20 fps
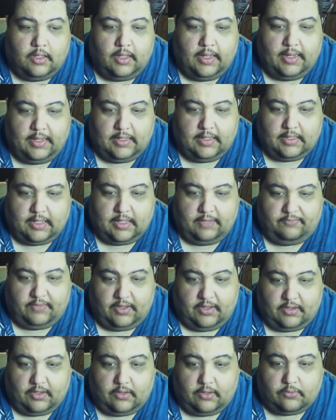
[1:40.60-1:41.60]
And I
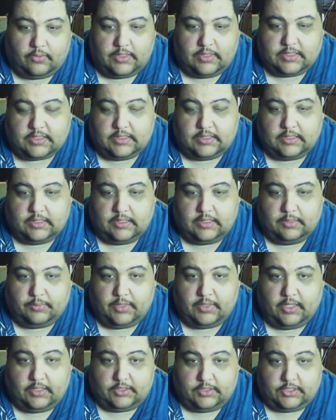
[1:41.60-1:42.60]
found out recently
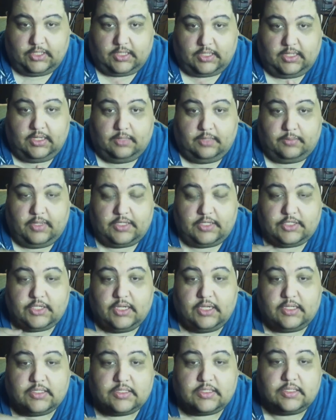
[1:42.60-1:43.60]
upon checking on my
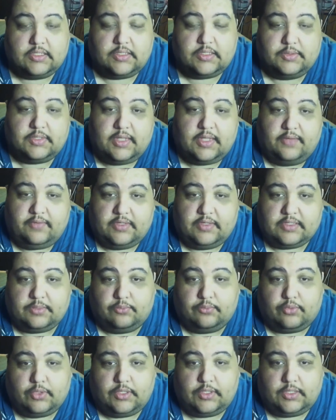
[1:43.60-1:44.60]
chest, because I was having
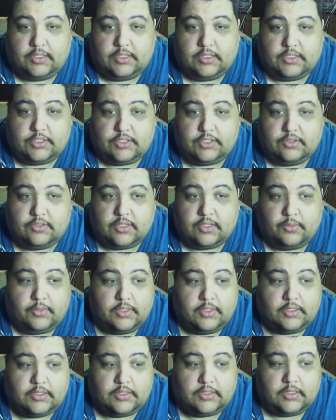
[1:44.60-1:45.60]
some breathing issues, I
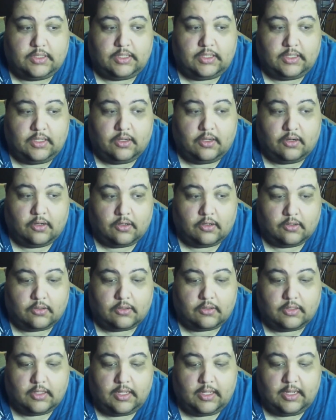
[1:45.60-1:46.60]
went into the
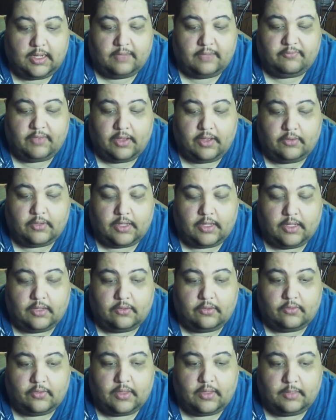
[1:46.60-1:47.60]
ER, and I found
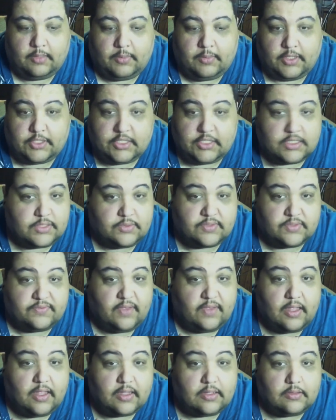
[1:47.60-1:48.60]
out that my chest was
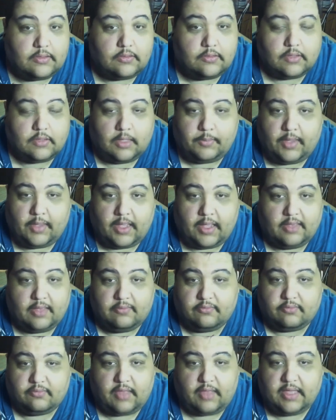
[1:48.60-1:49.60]
fine. I might
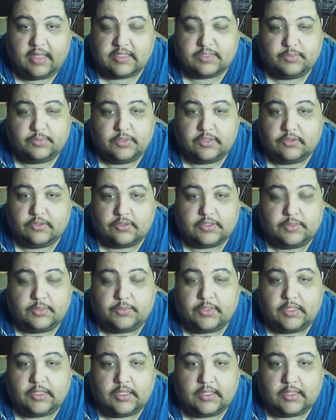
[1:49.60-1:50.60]
have asthma or
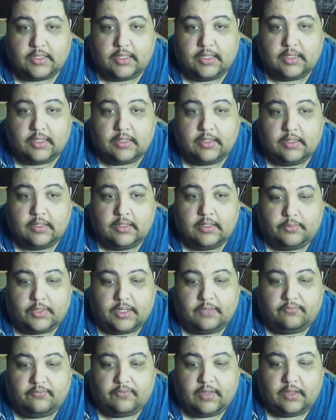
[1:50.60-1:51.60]
something like that. But
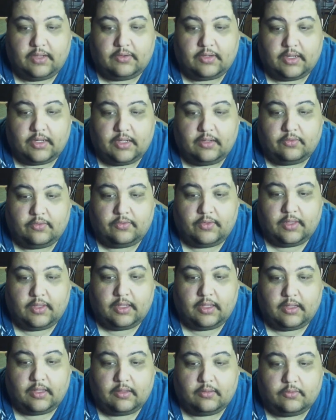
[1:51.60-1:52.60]
I found out
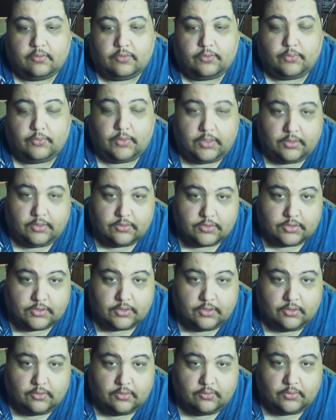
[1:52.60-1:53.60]
that 3 years
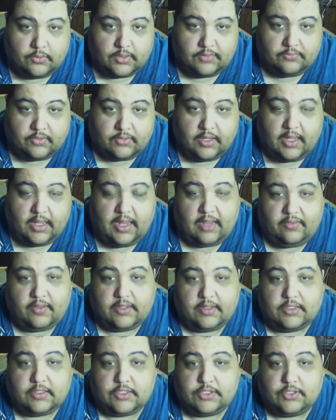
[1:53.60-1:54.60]
ago, whenever I had
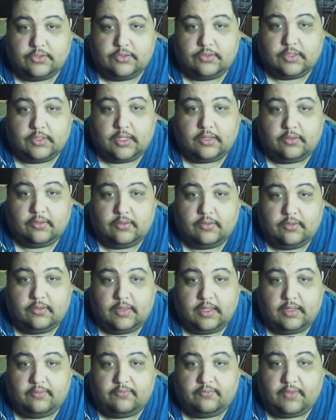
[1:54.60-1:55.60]
that issue, and
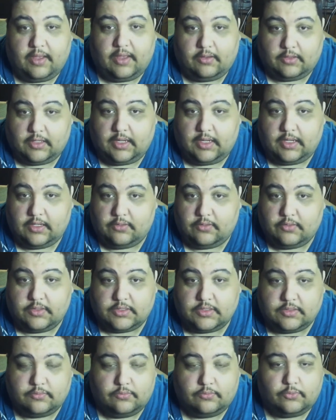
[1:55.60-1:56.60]
they found an
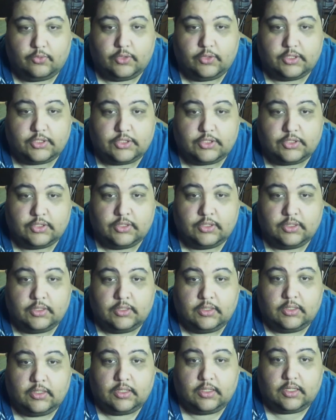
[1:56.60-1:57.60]
aneurysm, which
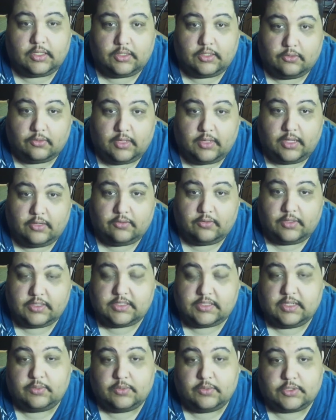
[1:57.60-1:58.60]
a year later they
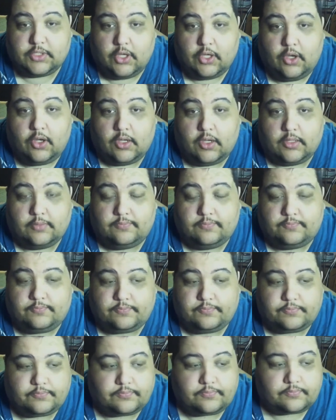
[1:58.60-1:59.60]
said was gone,
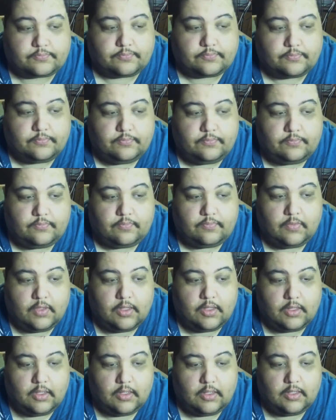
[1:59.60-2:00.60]

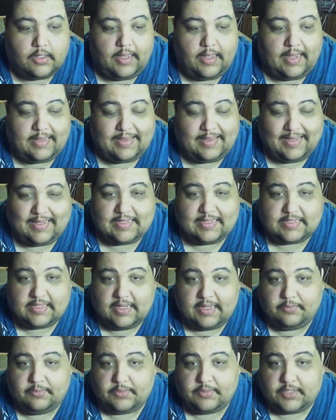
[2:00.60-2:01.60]
at that
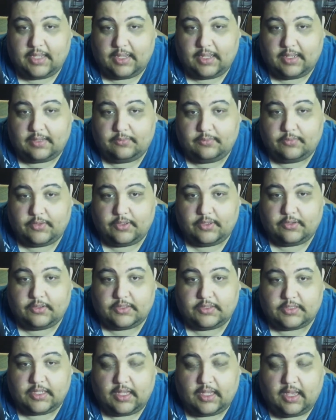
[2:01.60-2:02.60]
same time there is a